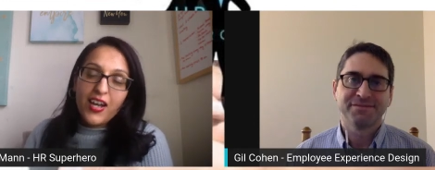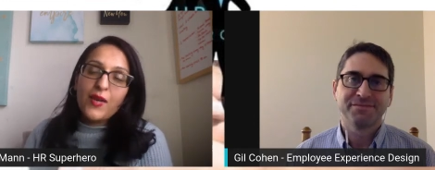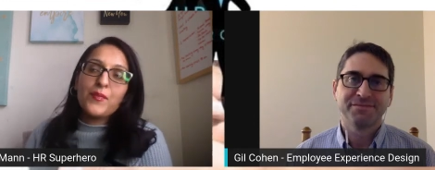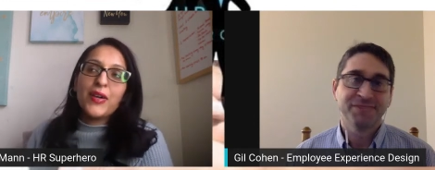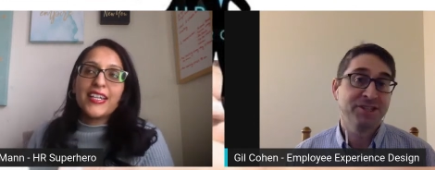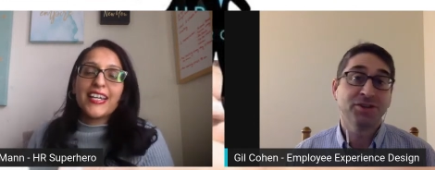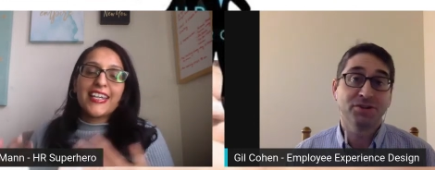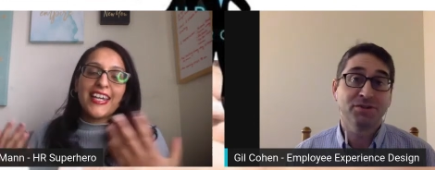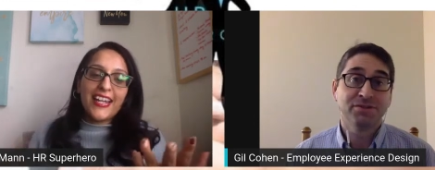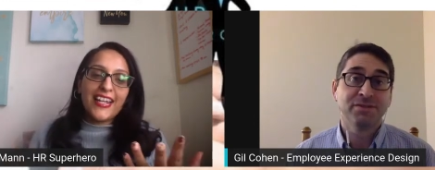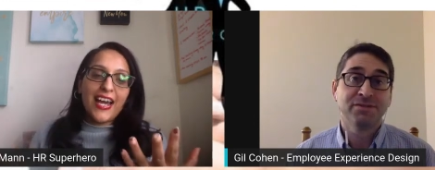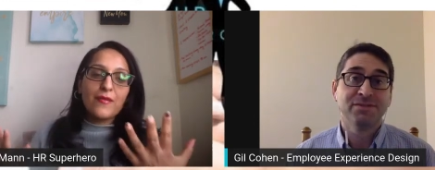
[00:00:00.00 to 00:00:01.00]
Speaker 1: But again,
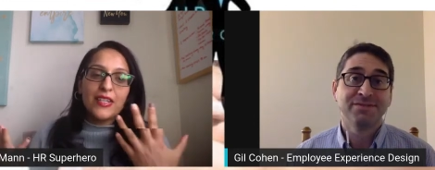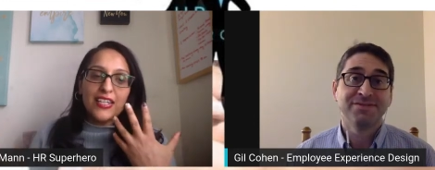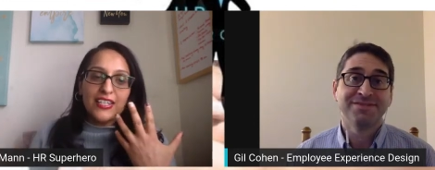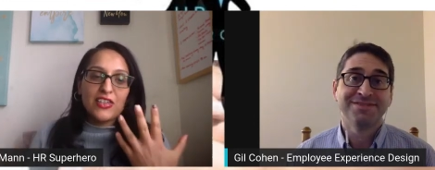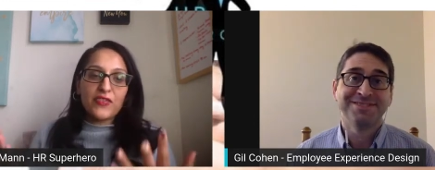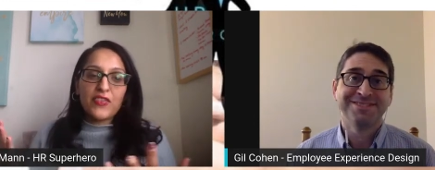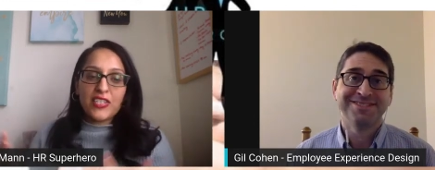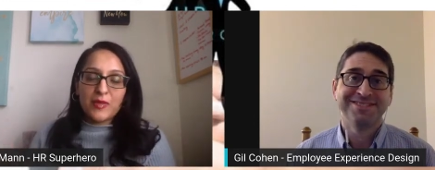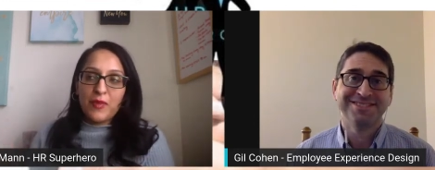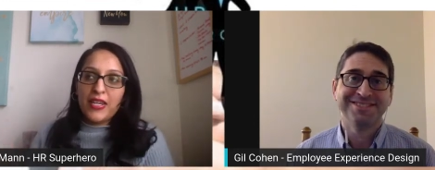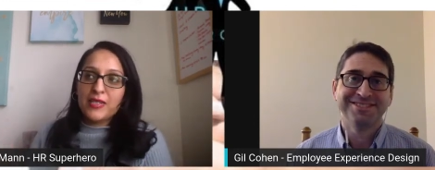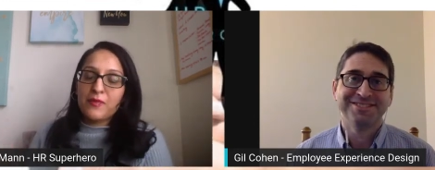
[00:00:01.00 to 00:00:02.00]
I'm in a different
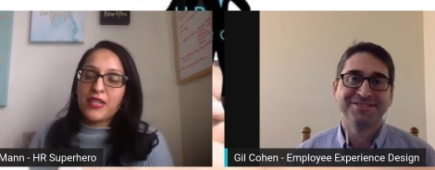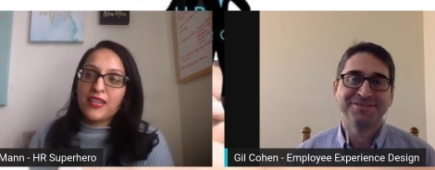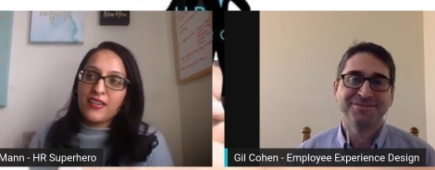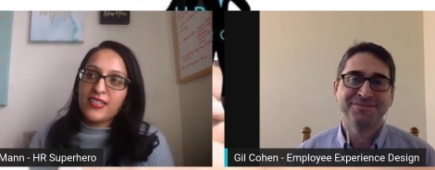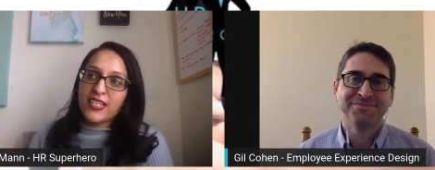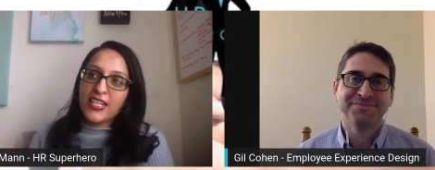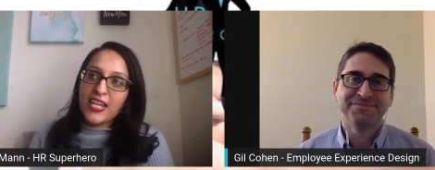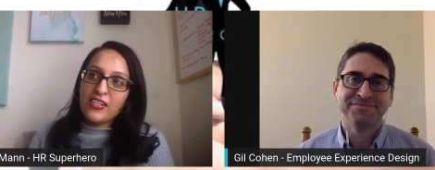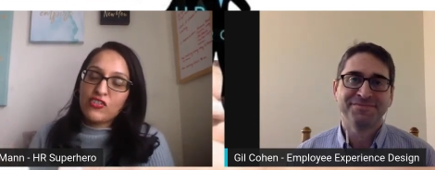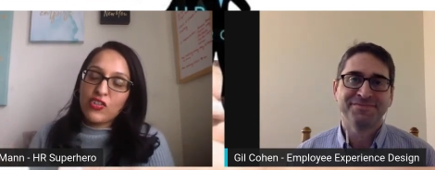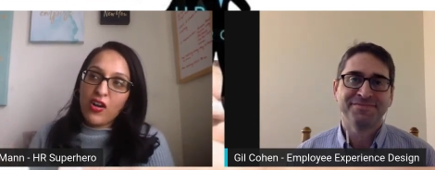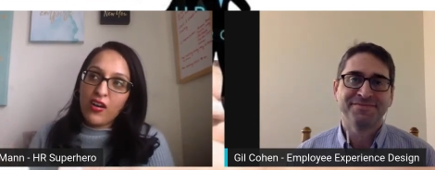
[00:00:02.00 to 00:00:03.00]
space because in
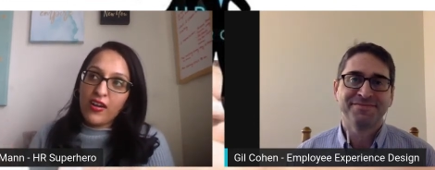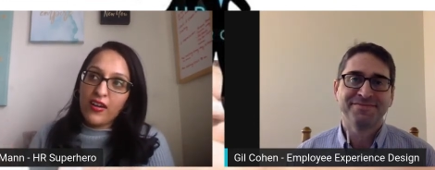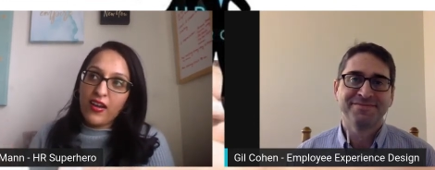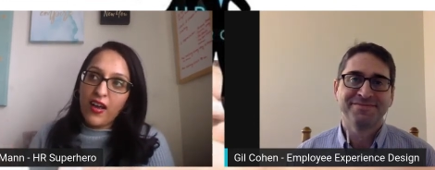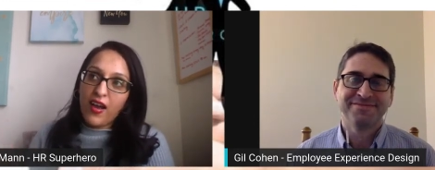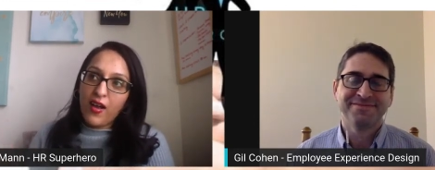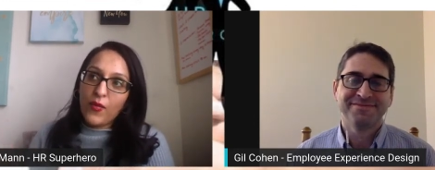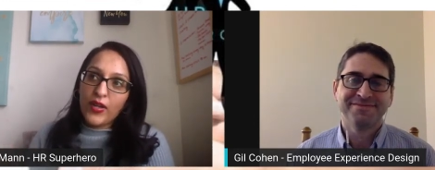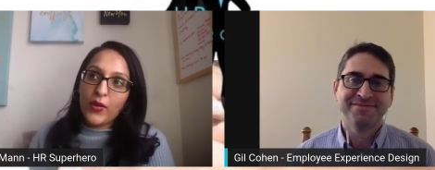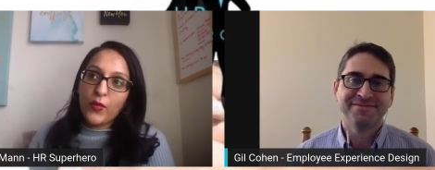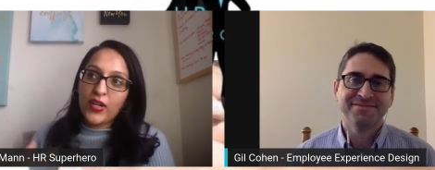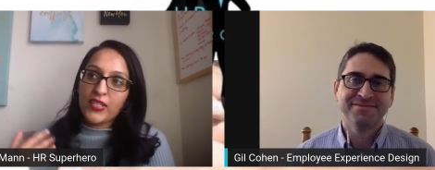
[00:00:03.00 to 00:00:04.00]
HR, uh, when I
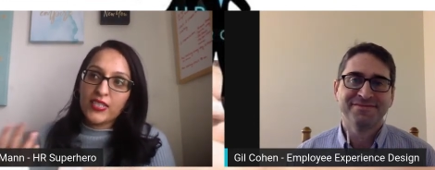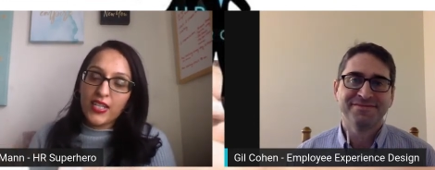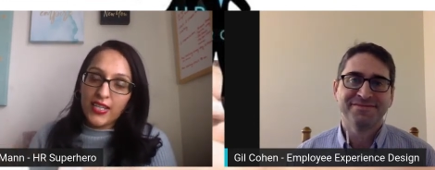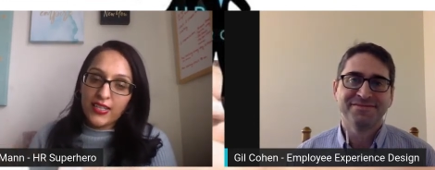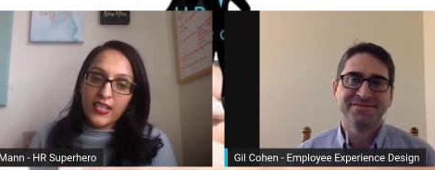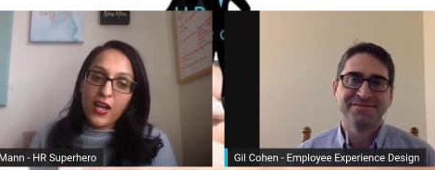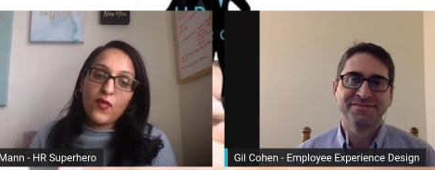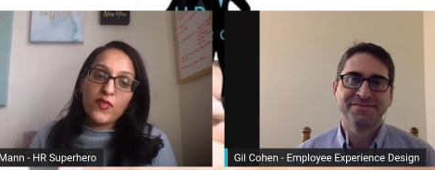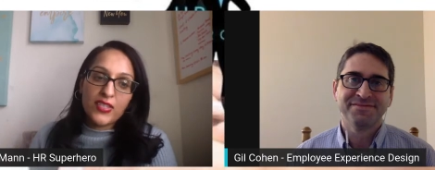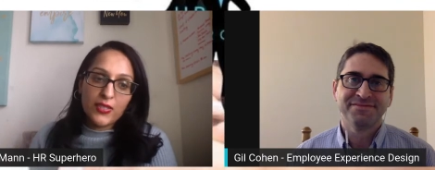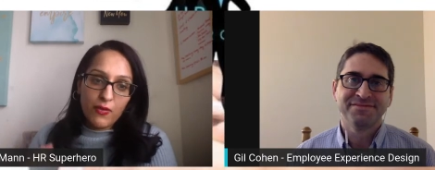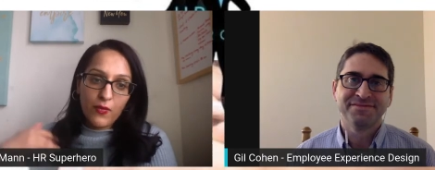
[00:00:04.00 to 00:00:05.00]
worked in the
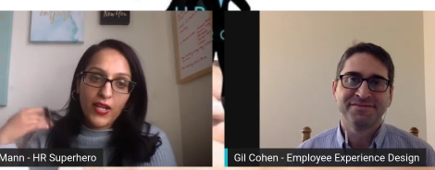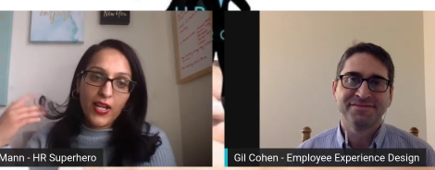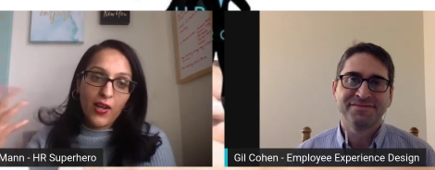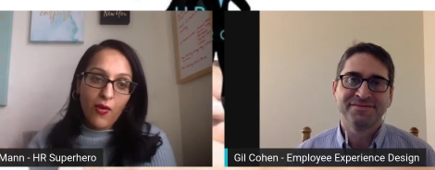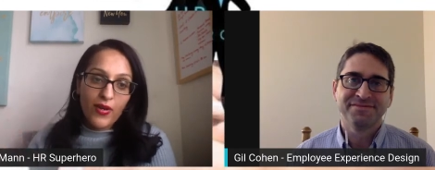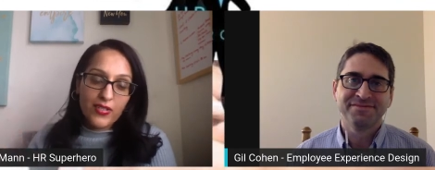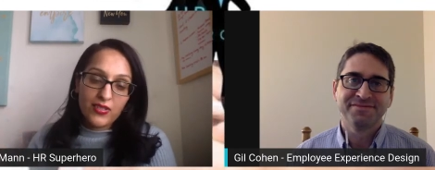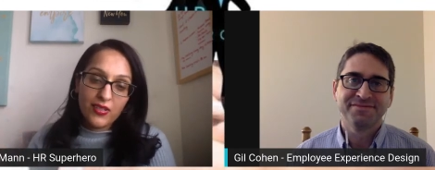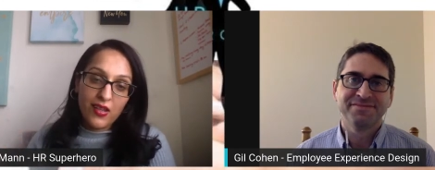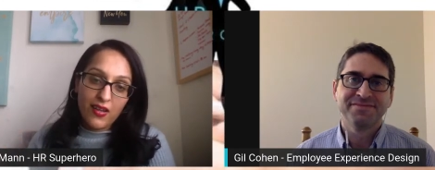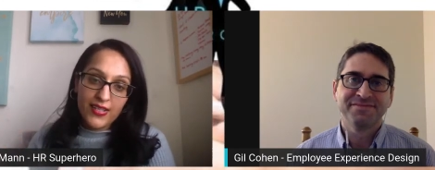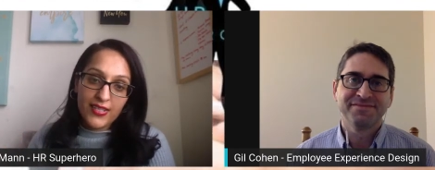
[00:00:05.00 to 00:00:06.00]
office, even when I go into the
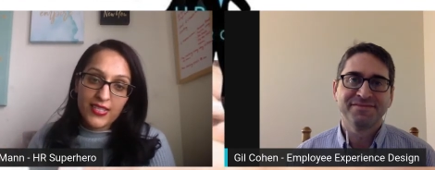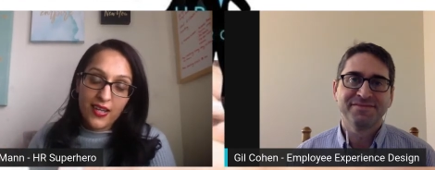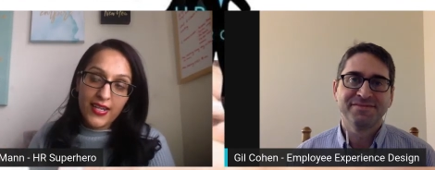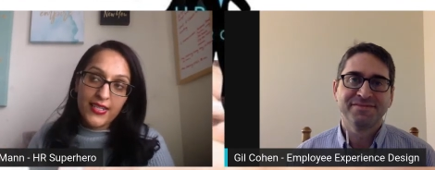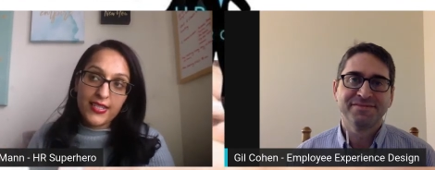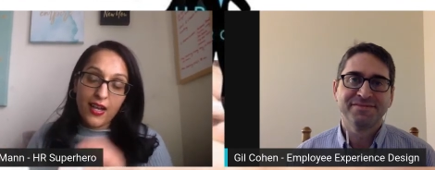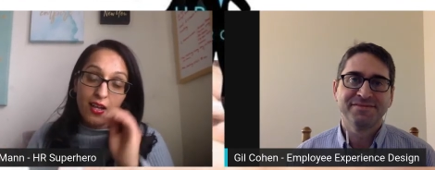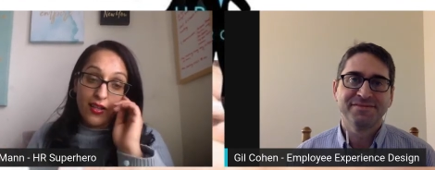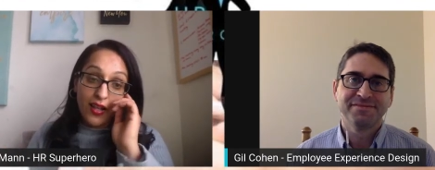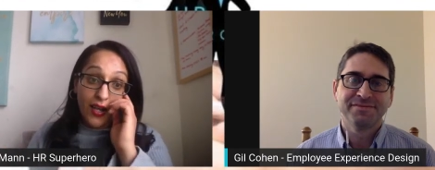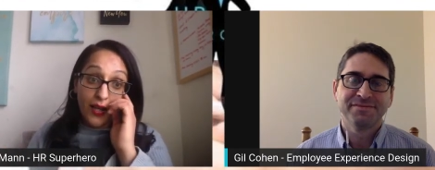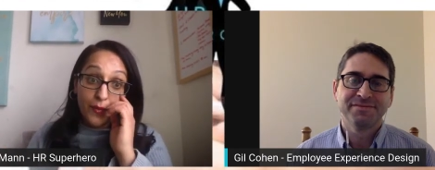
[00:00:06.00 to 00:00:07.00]
client sites,
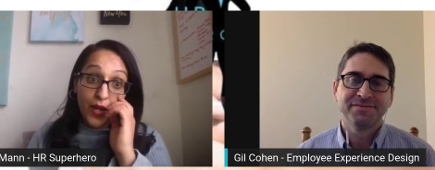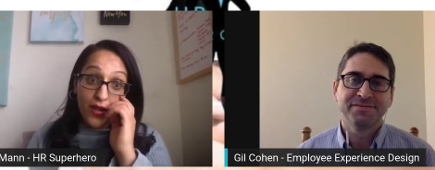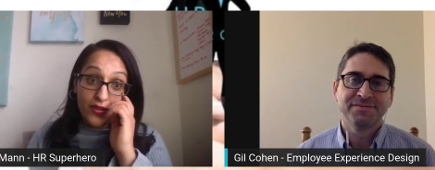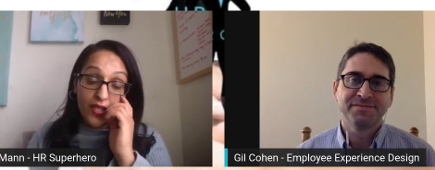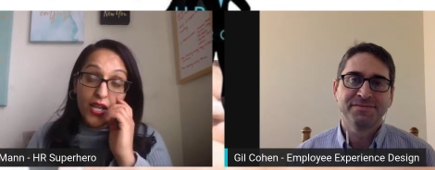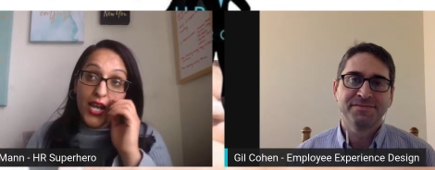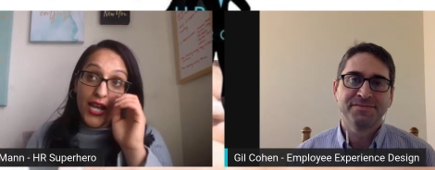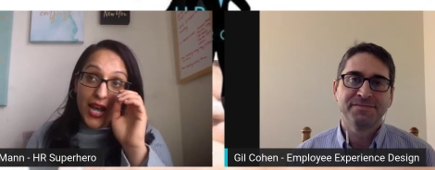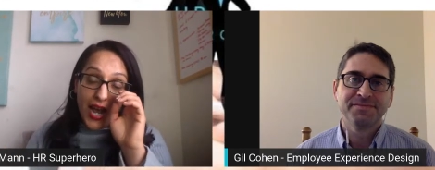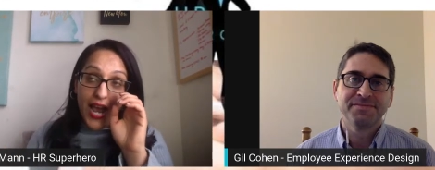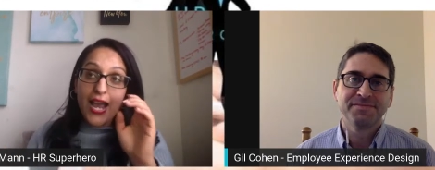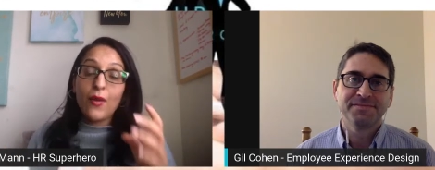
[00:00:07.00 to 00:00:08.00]
i am not,
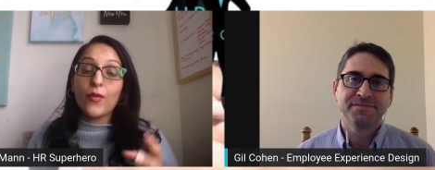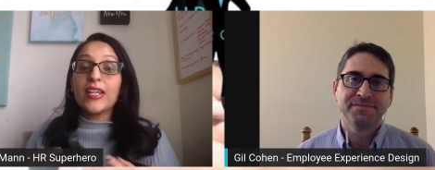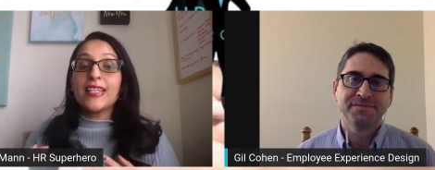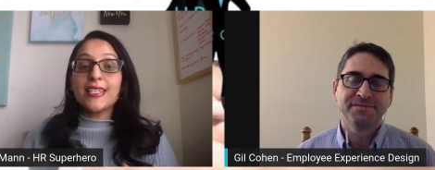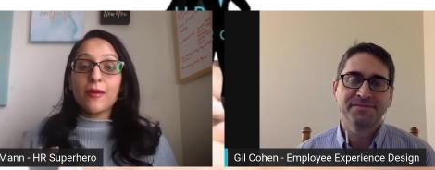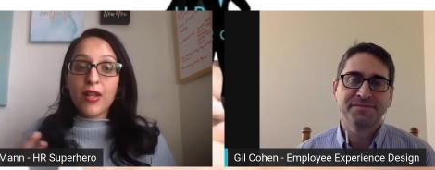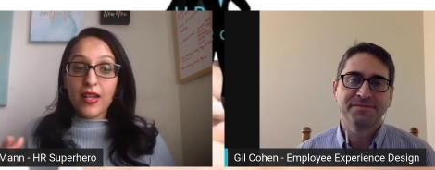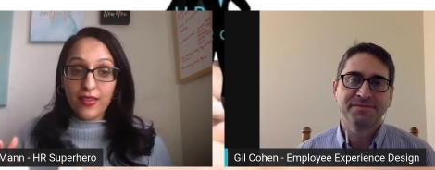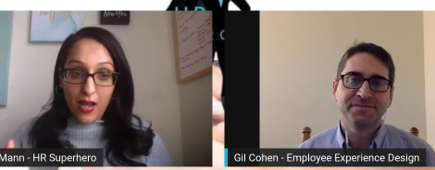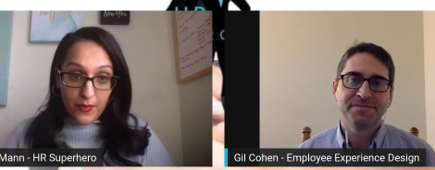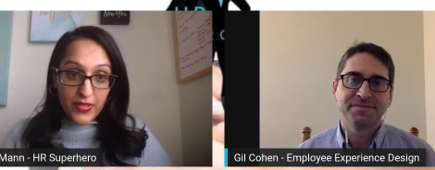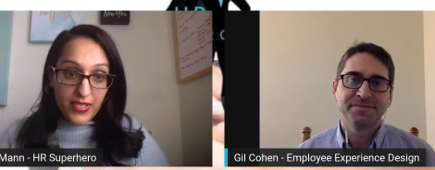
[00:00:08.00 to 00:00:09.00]
I wouldn't say I'm not
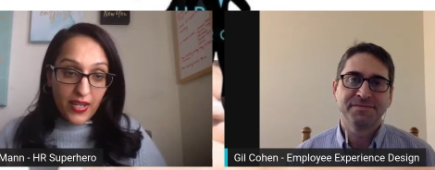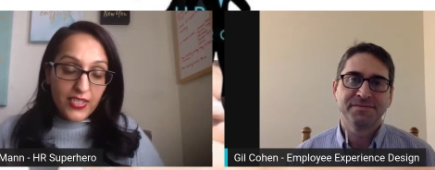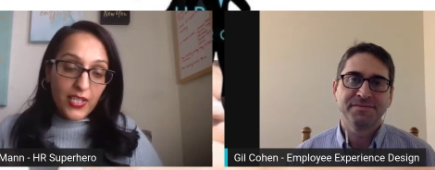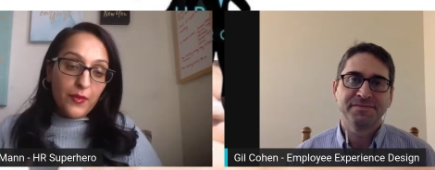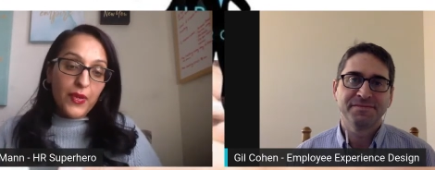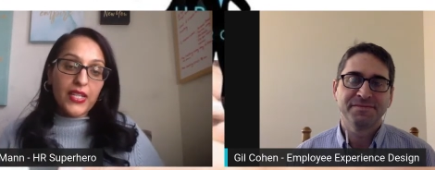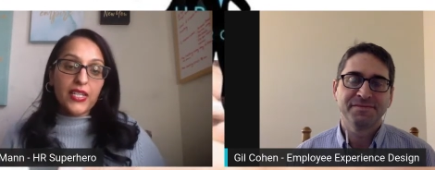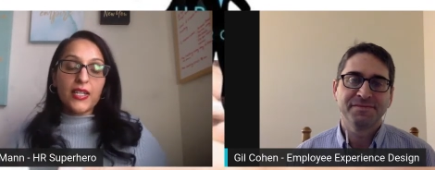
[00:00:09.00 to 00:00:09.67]
that productive, but